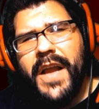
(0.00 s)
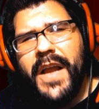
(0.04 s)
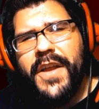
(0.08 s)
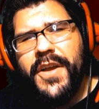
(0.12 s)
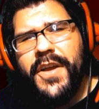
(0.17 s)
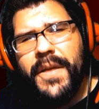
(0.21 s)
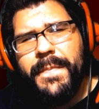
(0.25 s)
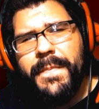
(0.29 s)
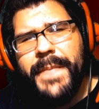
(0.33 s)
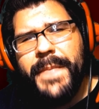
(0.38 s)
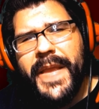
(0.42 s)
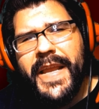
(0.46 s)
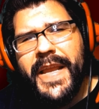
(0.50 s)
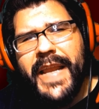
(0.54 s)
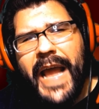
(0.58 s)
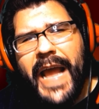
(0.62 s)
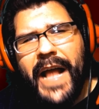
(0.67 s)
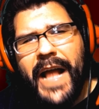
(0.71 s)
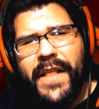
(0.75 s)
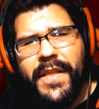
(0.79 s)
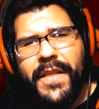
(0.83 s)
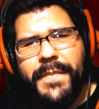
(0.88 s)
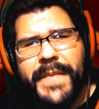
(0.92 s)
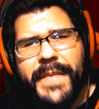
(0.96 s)
Could be an
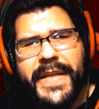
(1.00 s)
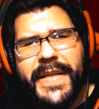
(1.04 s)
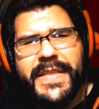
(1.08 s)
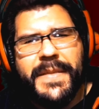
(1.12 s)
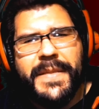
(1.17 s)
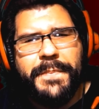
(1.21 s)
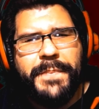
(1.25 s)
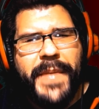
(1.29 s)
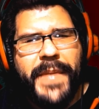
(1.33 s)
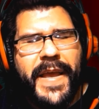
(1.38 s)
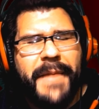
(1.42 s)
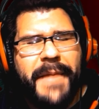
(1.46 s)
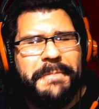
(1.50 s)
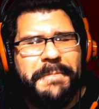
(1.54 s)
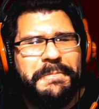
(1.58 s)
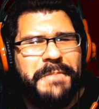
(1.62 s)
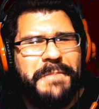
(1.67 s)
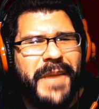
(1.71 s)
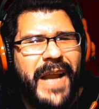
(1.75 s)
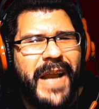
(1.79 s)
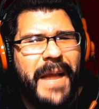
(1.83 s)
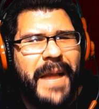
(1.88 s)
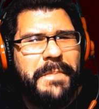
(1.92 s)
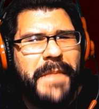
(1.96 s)
element a bit,
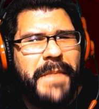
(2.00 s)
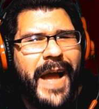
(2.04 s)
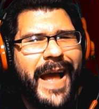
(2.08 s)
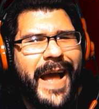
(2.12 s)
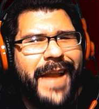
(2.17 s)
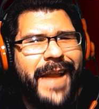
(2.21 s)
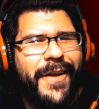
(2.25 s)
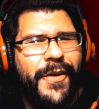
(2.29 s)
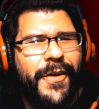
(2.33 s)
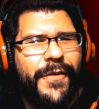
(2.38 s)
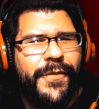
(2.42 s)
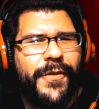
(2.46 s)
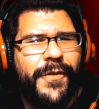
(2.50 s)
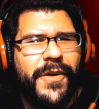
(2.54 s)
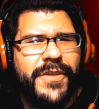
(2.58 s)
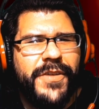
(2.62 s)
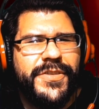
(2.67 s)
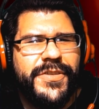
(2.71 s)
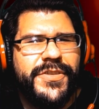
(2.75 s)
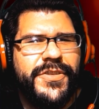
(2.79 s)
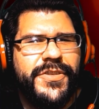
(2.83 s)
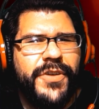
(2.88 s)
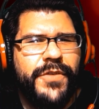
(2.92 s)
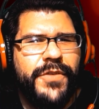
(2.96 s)
but I'm not overall
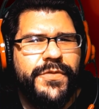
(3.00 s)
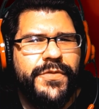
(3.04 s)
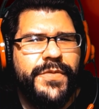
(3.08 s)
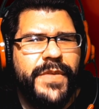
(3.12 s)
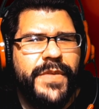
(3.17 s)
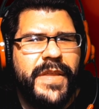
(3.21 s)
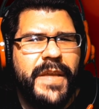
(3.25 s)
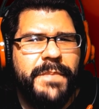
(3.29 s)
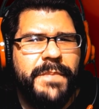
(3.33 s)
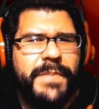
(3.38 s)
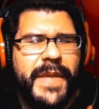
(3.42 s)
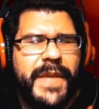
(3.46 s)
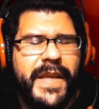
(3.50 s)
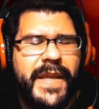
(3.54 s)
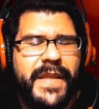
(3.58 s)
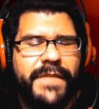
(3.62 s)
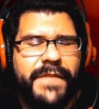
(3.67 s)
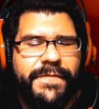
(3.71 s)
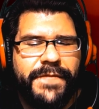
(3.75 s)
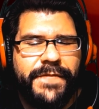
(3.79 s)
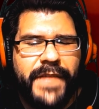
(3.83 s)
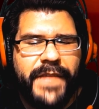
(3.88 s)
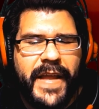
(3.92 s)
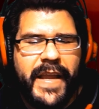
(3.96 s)
stoked with him being in the
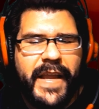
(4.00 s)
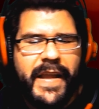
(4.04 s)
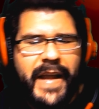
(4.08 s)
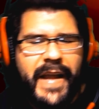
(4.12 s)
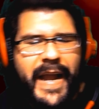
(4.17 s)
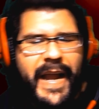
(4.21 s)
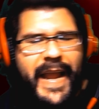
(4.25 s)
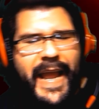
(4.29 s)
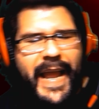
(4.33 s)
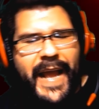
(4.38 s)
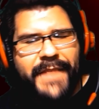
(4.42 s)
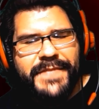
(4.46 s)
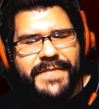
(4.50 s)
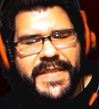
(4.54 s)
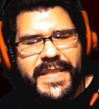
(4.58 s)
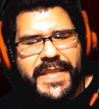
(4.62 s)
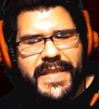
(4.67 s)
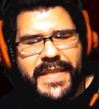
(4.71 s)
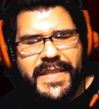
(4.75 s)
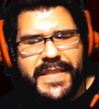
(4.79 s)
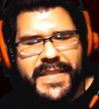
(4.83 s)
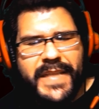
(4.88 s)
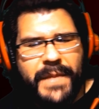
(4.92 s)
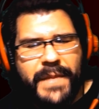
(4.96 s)
flank. I have
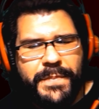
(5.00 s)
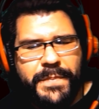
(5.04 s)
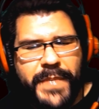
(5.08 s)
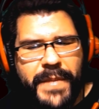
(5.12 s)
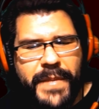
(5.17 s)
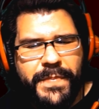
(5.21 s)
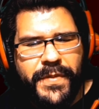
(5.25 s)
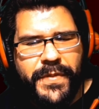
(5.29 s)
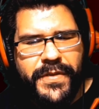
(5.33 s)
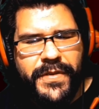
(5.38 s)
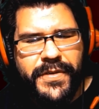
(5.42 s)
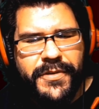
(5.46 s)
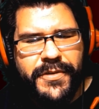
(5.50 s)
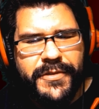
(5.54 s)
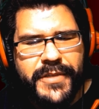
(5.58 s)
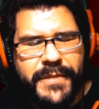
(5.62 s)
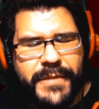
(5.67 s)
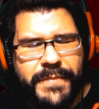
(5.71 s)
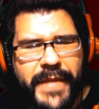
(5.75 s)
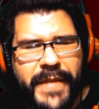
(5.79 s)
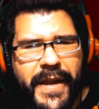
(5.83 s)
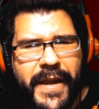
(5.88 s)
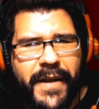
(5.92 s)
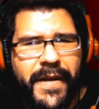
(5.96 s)
seen some people use
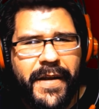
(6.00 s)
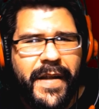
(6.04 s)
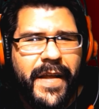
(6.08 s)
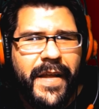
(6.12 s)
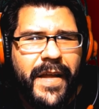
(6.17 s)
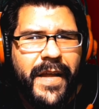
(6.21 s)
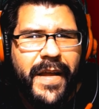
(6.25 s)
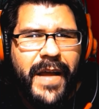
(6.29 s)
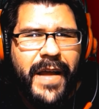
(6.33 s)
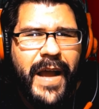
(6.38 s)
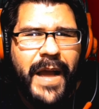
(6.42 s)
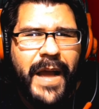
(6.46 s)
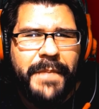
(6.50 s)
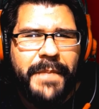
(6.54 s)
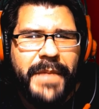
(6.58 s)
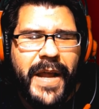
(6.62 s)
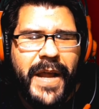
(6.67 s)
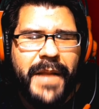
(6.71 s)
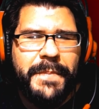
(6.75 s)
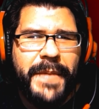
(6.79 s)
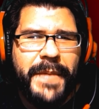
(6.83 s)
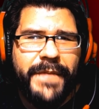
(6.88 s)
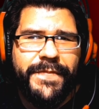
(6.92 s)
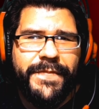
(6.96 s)
him there. I'm
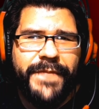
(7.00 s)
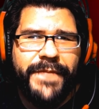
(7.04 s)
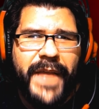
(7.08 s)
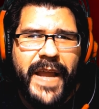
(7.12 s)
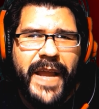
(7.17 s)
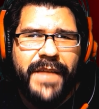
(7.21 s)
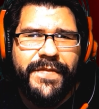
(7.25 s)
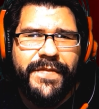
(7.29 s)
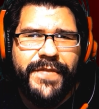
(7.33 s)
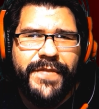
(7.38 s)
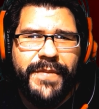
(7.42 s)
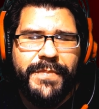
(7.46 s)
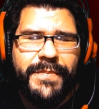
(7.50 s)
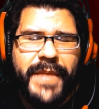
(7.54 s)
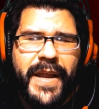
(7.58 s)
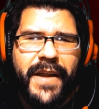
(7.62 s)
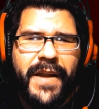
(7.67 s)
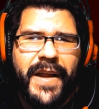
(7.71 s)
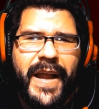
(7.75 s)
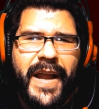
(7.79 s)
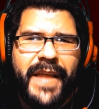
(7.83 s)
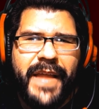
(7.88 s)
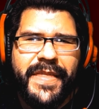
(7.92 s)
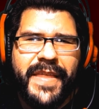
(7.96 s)
not a big fan of him
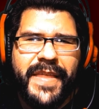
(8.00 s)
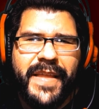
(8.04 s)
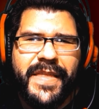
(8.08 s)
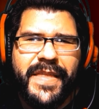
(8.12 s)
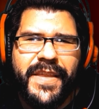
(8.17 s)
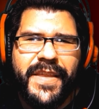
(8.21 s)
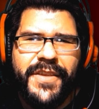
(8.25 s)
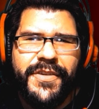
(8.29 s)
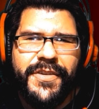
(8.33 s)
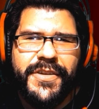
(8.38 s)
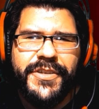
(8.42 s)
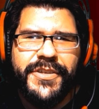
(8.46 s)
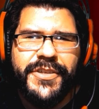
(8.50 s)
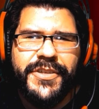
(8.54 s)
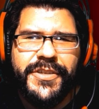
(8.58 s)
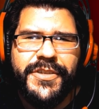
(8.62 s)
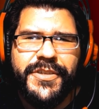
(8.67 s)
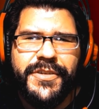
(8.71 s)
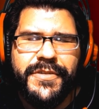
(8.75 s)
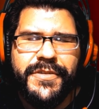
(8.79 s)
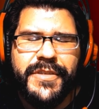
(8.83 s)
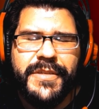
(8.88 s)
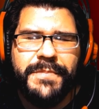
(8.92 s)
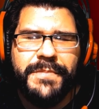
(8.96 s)
there. I think that you could just
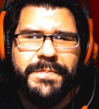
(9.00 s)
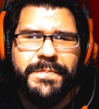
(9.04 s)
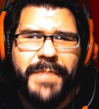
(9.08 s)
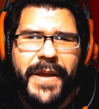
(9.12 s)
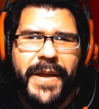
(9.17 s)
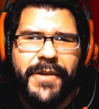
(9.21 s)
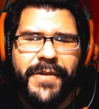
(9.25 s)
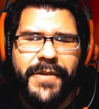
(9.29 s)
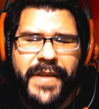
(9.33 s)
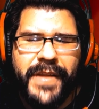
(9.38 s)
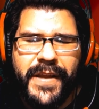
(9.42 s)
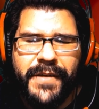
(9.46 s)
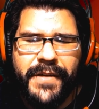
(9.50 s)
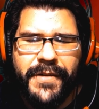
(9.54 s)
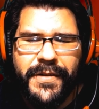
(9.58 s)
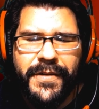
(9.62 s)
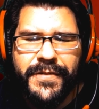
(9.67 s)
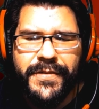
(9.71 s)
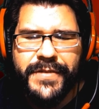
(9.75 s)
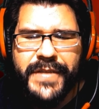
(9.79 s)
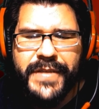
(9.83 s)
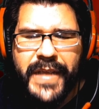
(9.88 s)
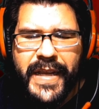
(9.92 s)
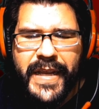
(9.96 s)
use some better
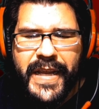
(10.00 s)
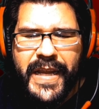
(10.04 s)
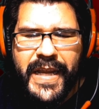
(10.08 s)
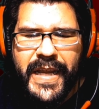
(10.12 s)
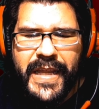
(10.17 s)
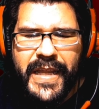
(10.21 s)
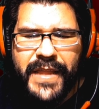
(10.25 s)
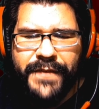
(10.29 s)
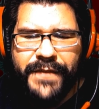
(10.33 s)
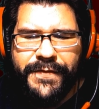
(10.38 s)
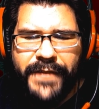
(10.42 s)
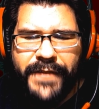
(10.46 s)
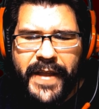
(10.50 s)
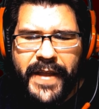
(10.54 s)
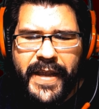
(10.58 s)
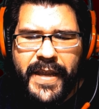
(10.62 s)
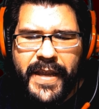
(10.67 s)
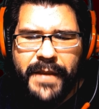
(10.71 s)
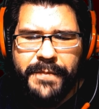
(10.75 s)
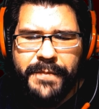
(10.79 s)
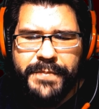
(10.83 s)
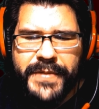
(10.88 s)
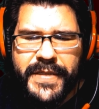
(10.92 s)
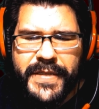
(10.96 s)
heroes in the
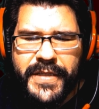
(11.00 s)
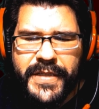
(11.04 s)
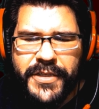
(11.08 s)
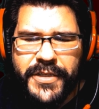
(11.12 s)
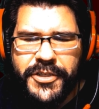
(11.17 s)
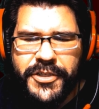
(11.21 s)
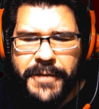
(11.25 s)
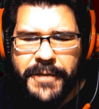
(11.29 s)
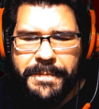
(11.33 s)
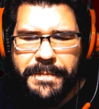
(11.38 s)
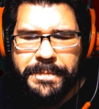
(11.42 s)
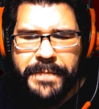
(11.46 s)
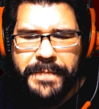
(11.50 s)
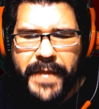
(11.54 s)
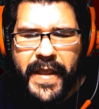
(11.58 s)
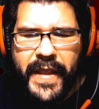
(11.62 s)
flanking position.